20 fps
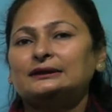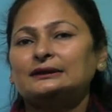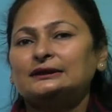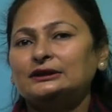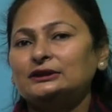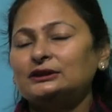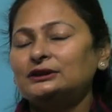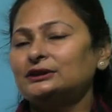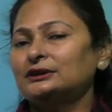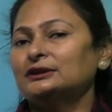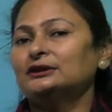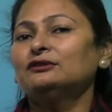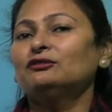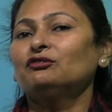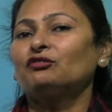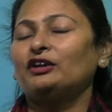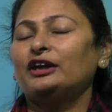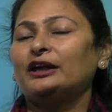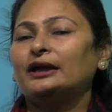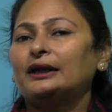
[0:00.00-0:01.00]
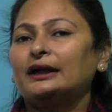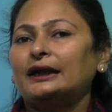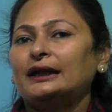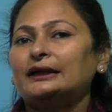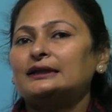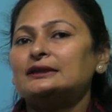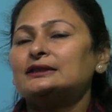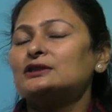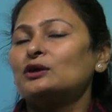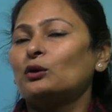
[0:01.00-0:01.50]
Children, we
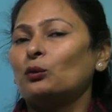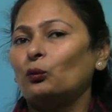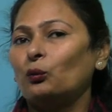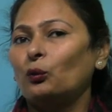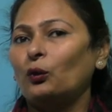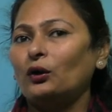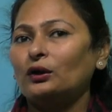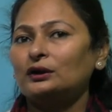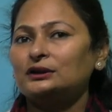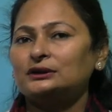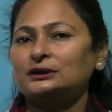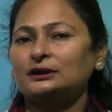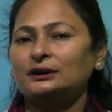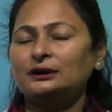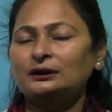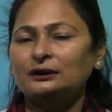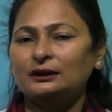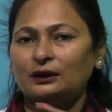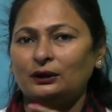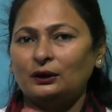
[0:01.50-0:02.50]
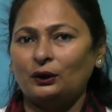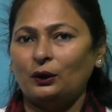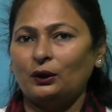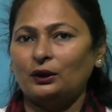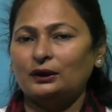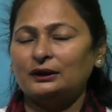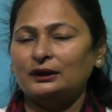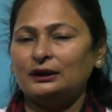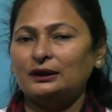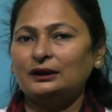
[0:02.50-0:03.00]
get water
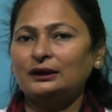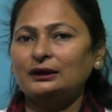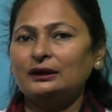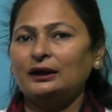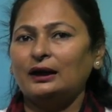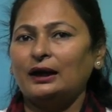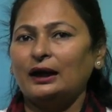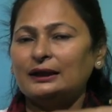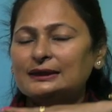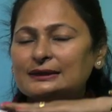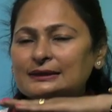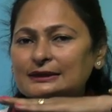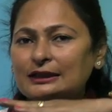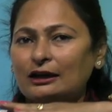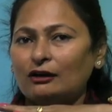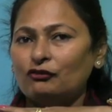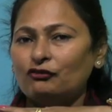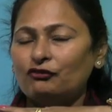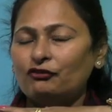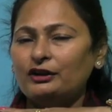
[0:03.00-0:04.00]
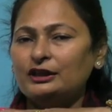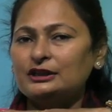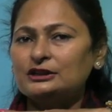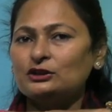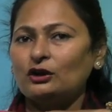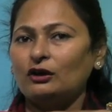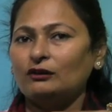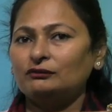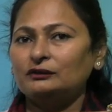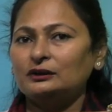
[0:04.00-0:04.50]
on the surface
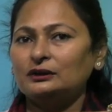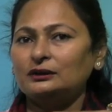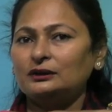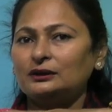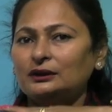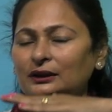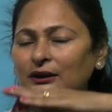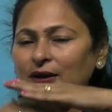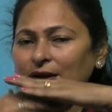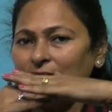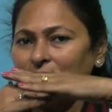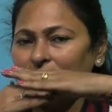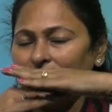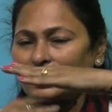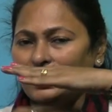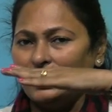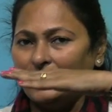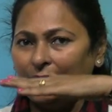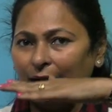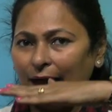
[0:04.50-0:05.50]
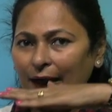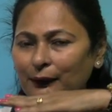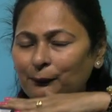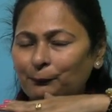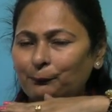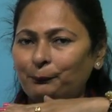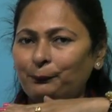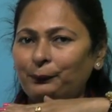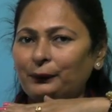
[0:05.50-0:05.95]
of the earth and